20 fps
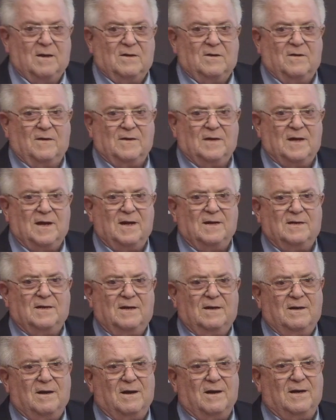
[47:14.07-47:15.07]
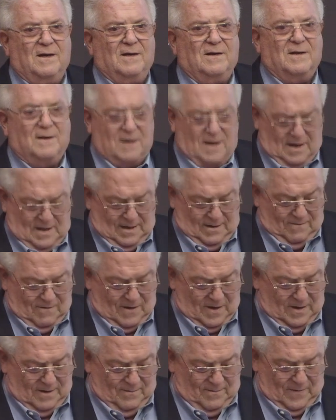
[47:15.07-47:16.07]
During the 1990 to
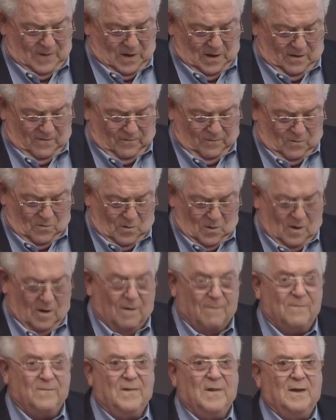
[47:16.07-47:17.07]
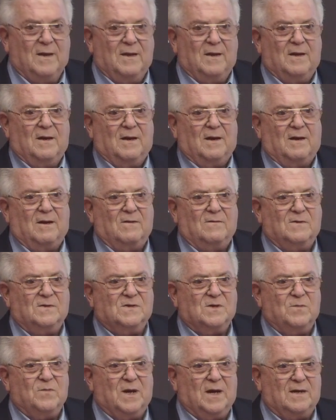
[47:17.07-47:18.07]
91 Gulf War, I
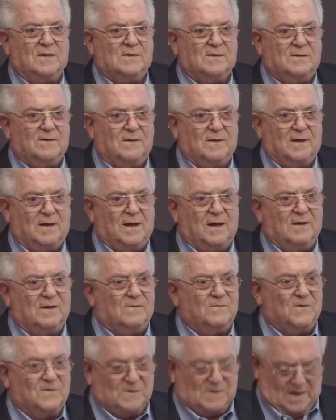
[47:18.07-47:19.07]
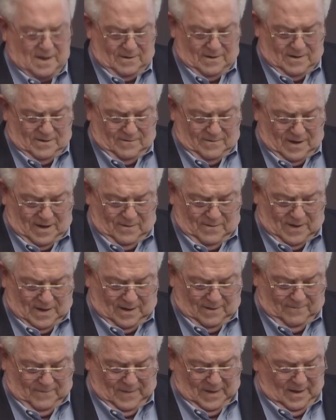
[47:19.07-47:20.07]
was ambassador to the Kingdom of Saudi
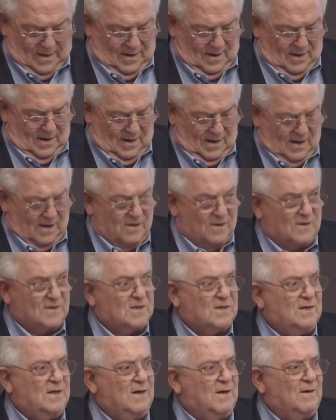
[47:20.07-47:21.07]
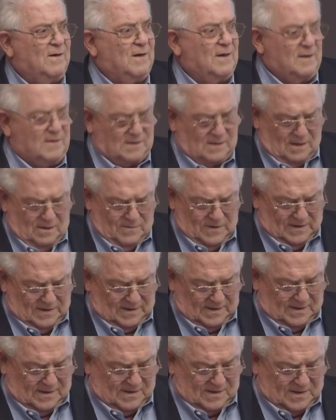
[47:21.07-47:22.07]
Arabia, an austere
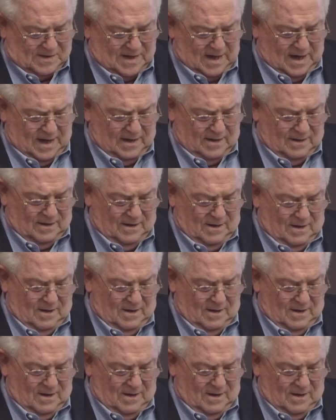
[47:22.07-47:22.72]
Islamist state